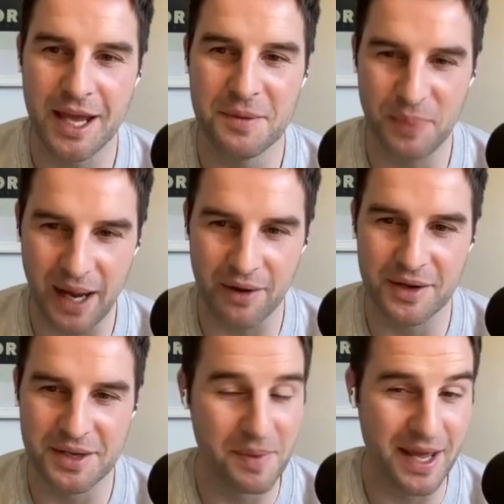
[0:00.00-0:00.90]
In
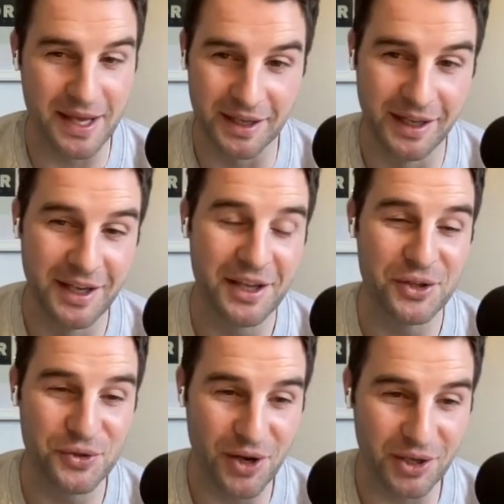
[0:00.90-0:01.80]
Paris, mate.
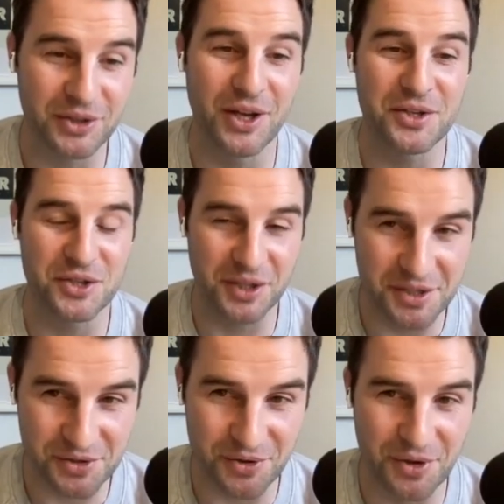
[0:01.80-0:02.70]
you are clutching
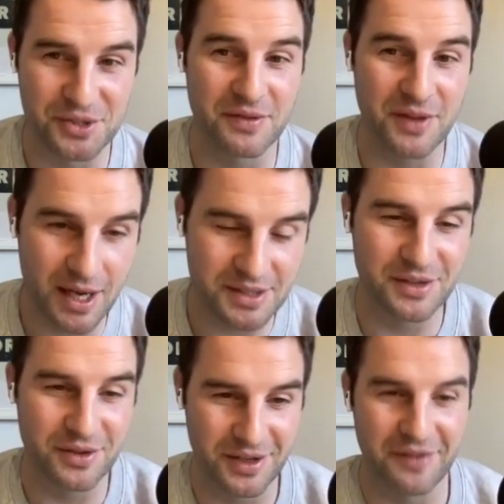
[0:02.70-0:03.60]
at straws. If that's
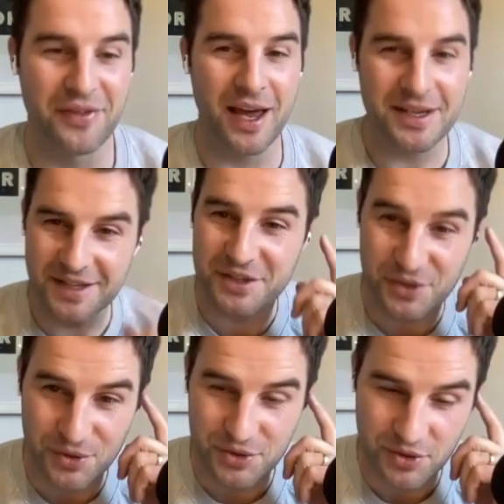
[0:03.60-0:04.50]
the if that's the
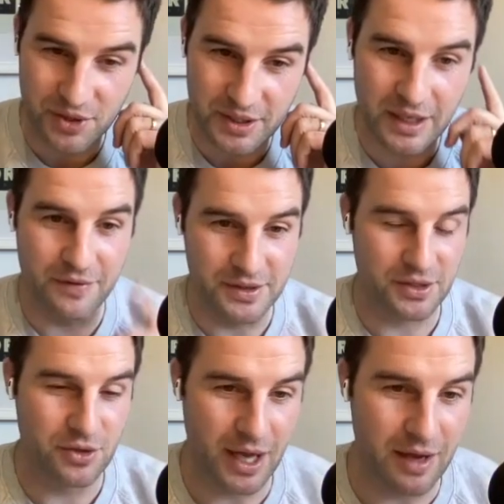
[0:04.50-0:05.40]
excuse you're going to give is that
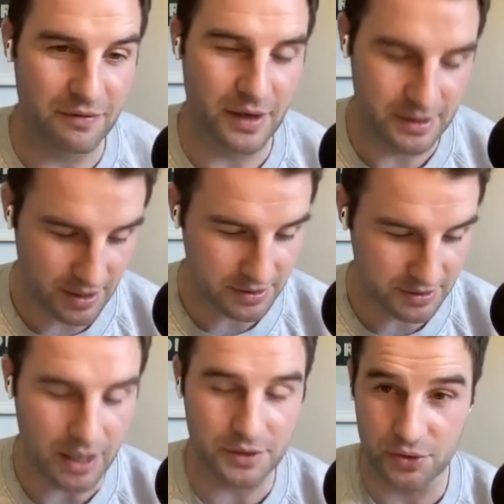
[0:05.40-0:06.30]
you can't find an
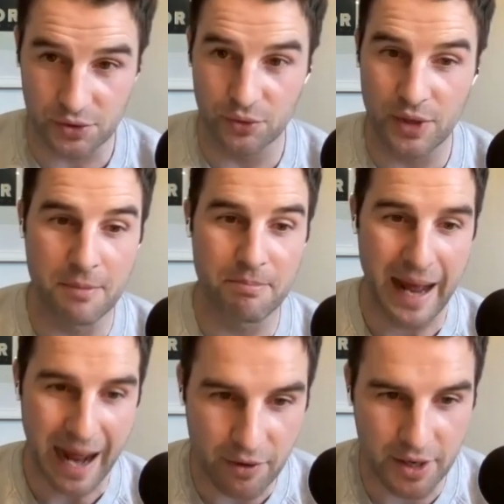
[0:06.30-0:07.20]
international school in
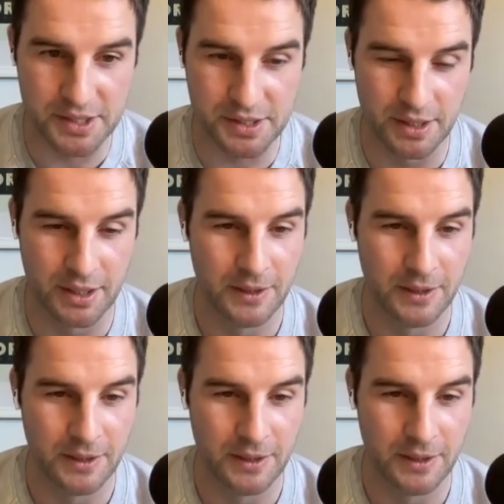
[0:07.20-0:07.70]
Paris,